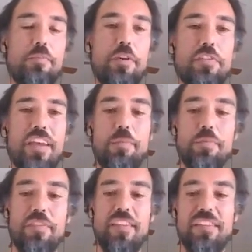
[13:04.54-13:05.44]
for most
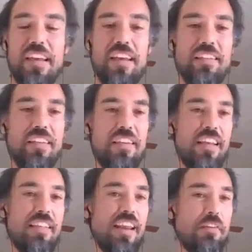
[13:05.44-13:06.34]
apps these days and,
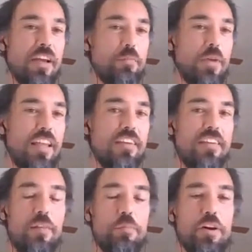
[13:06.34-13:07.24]
and that I
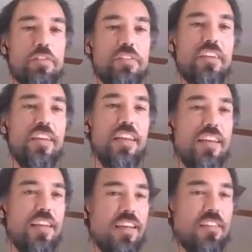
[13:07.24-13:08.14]
recommend the most
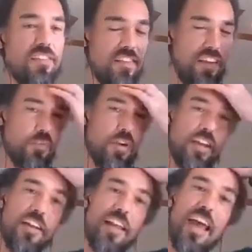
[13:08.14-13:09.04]
is is what
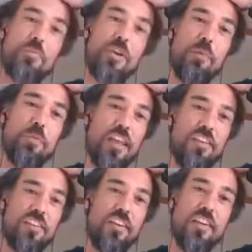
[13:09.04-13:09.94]
I call a hybrid
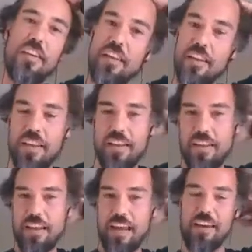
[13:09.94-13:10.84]
application.
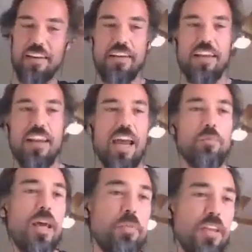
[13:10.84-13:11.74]
And in a
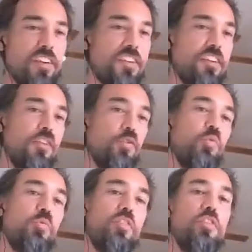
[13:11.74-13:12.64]
hybrid application,
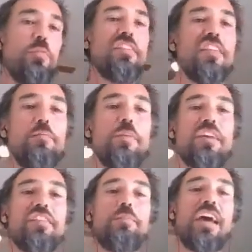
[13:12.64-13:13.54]
you you basically
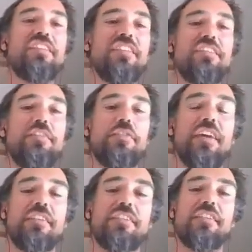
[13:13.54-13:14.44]
mix and match these two
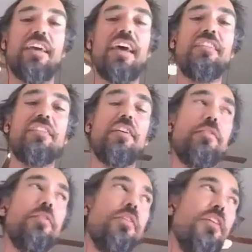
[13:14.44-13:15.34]
things. And
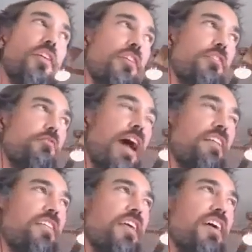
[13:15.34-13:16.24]
so
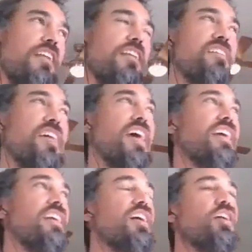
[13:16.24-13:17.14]
rather than
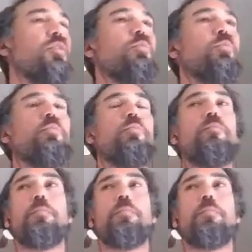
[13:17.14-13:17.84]
saying, you know,